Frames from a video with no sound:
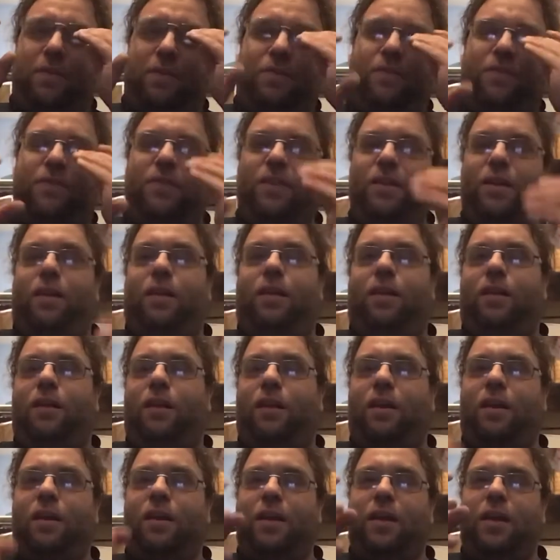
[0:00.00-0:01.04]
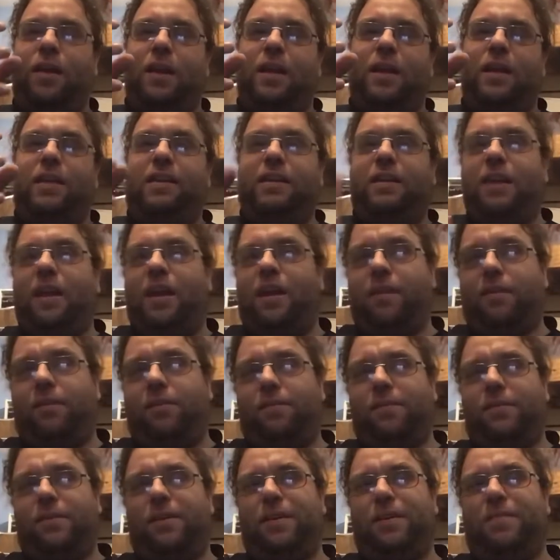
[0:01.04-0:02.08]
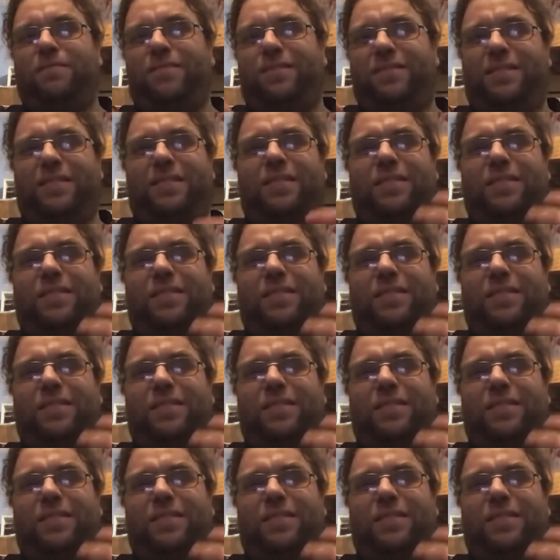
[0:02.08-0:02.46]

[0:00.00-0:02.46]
feel, yeah, sometimes,